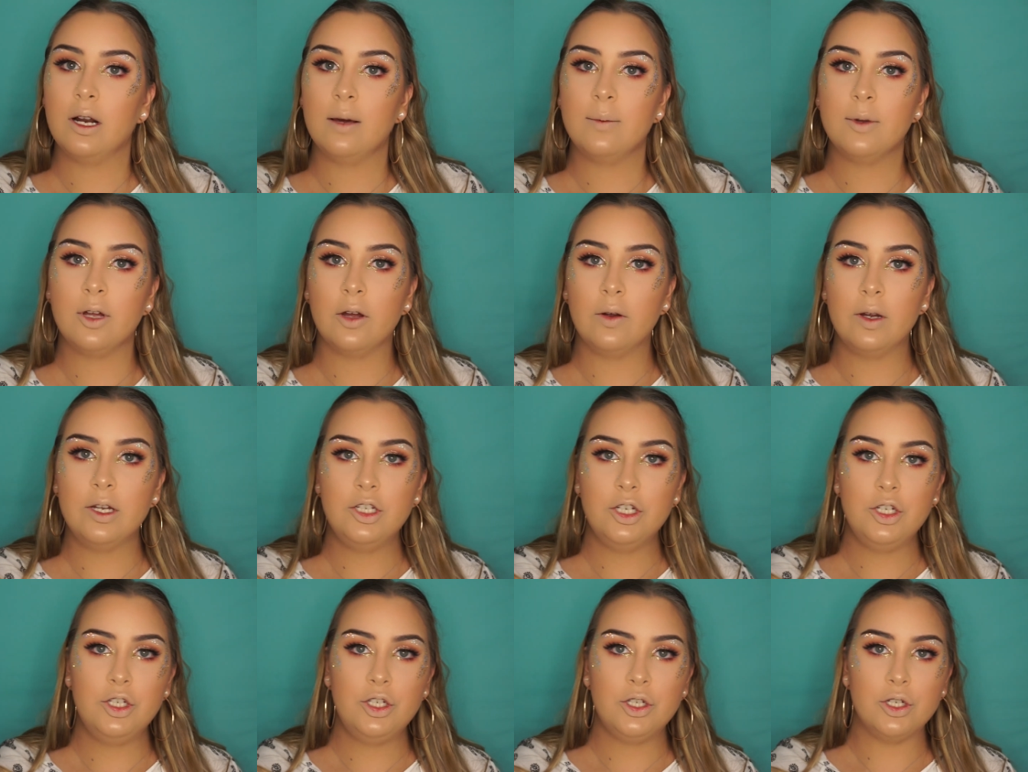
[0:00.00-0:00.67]
I'm going
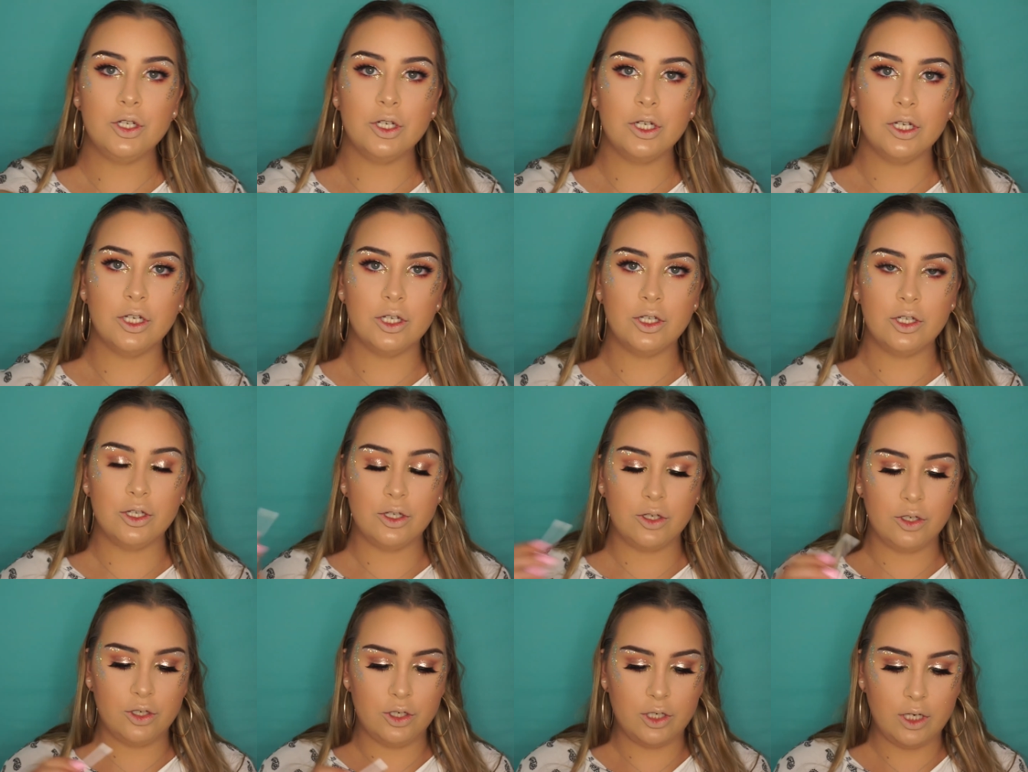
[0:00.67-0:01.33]
to do
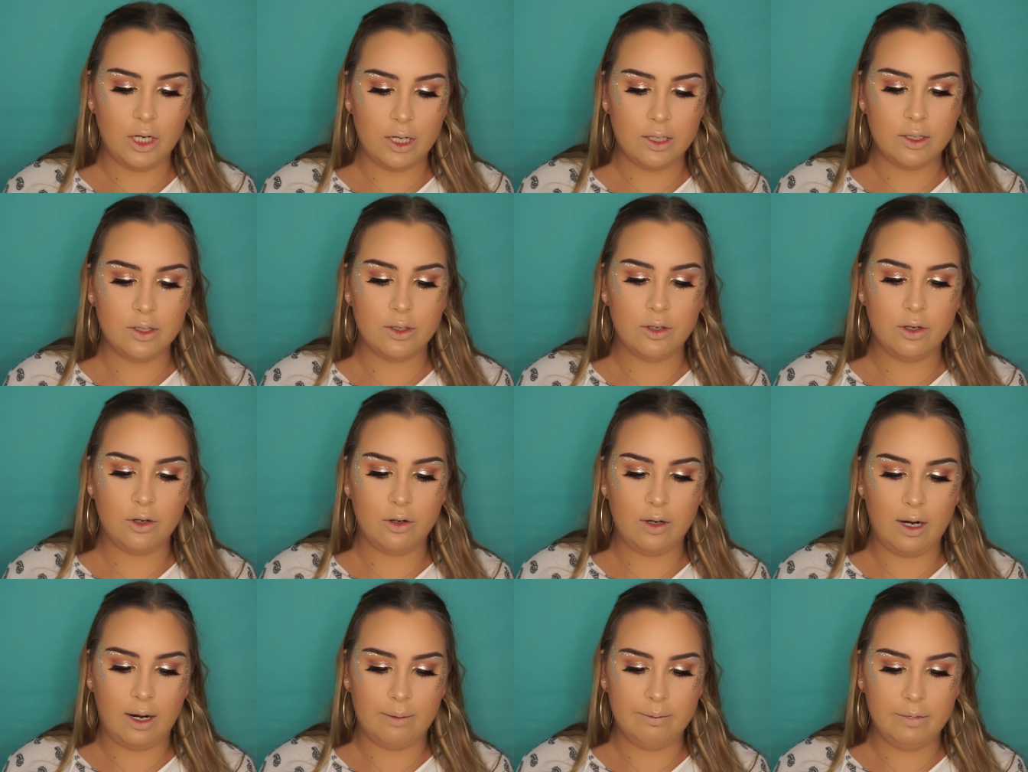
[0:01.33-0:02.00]
is just
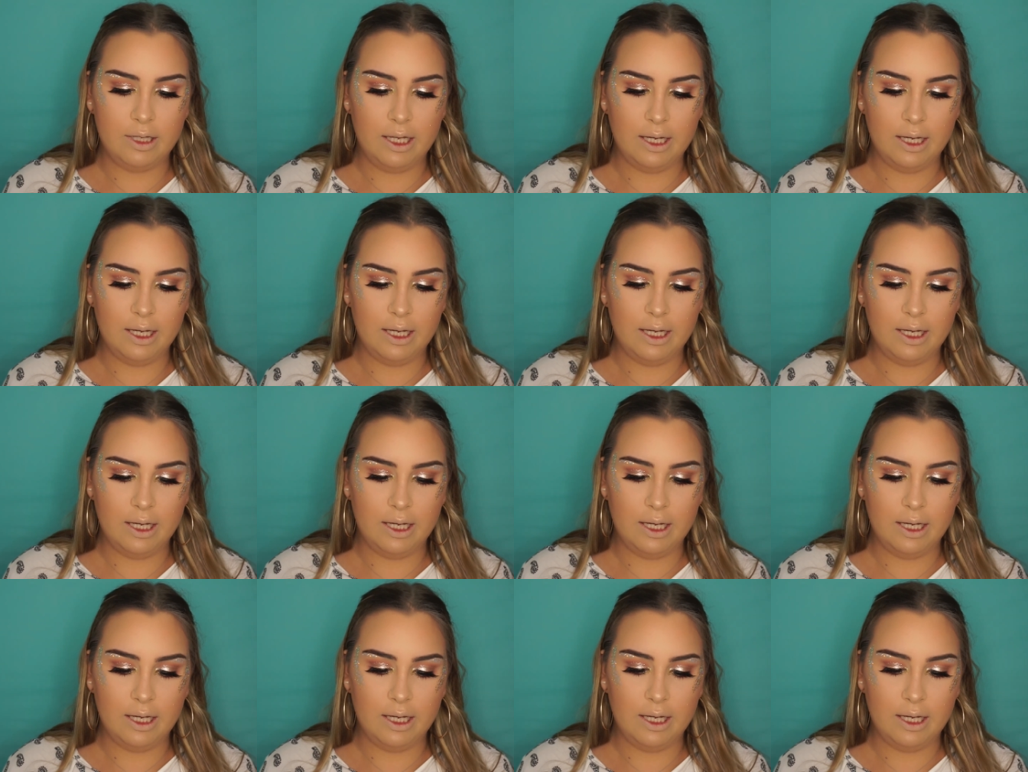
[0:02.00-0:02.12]
grab